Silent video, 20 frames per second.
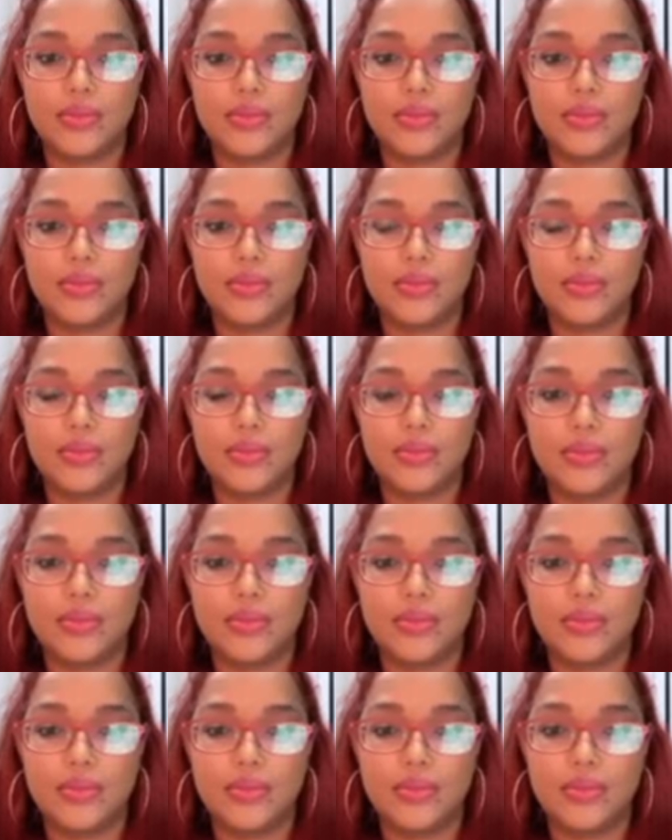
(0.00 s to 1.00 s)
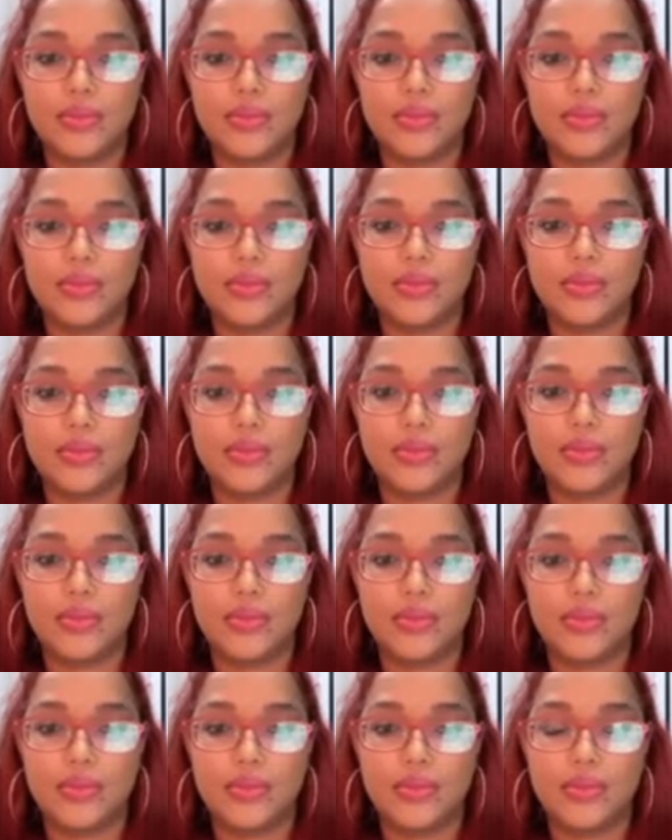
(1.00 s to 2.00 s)

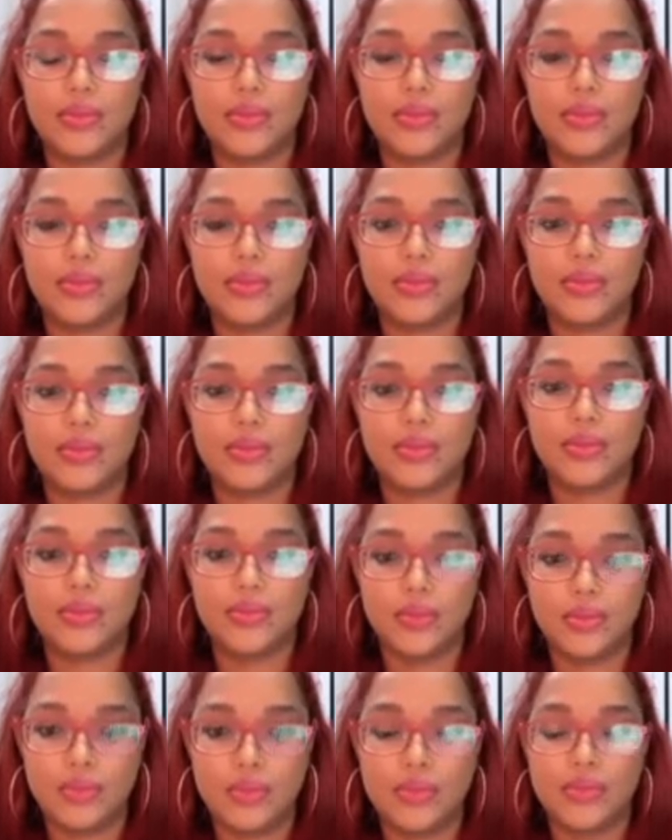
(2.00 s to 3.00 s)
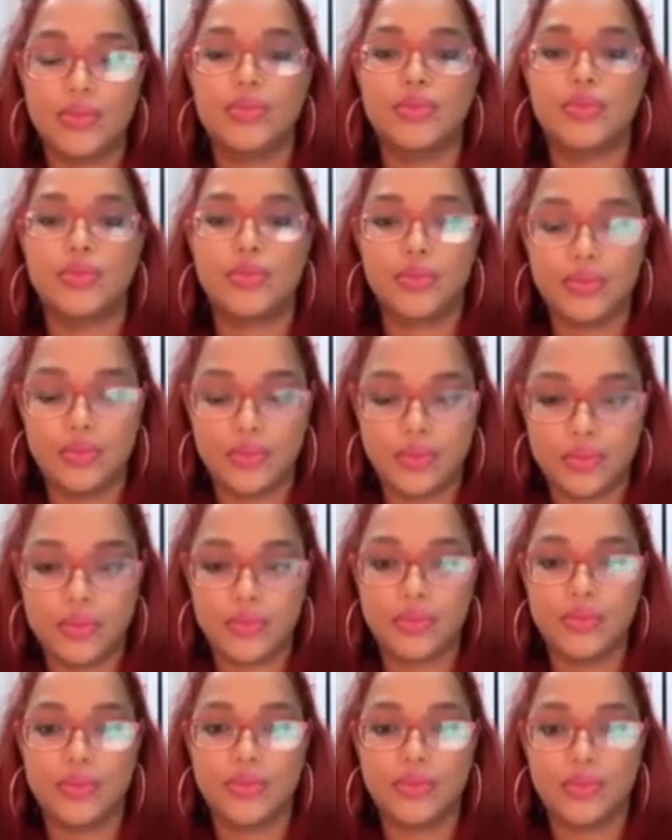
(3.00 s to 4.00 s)

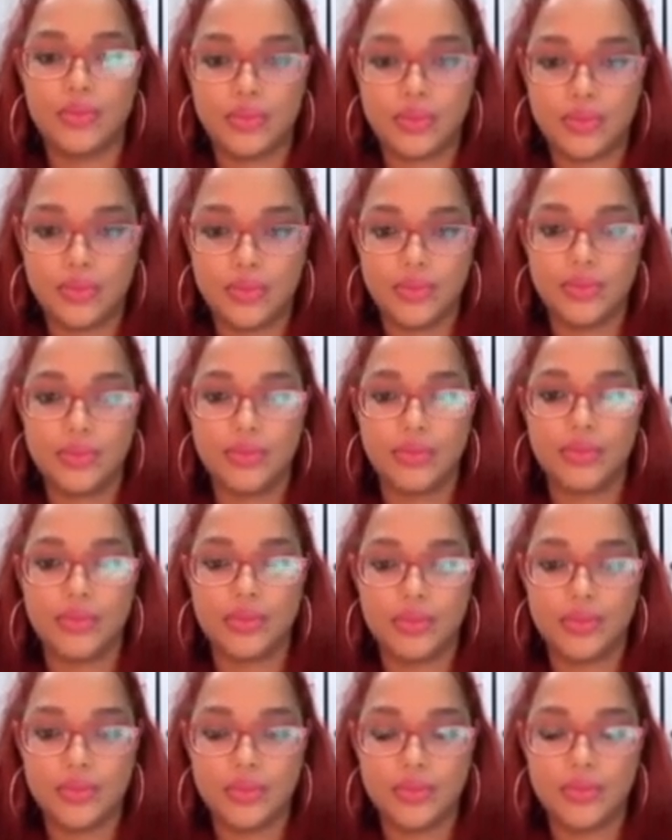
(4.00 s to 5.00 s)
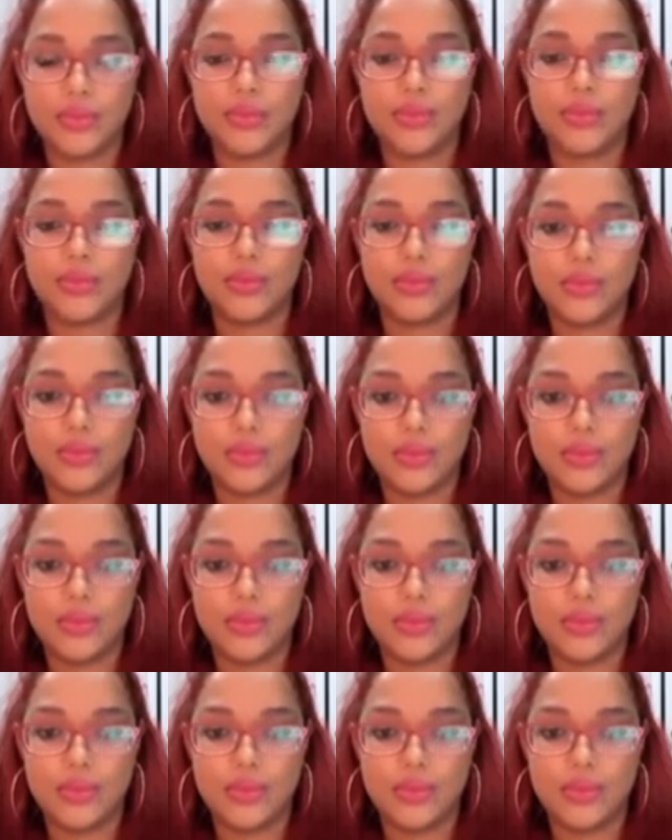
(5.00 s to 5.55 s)
(not speaking)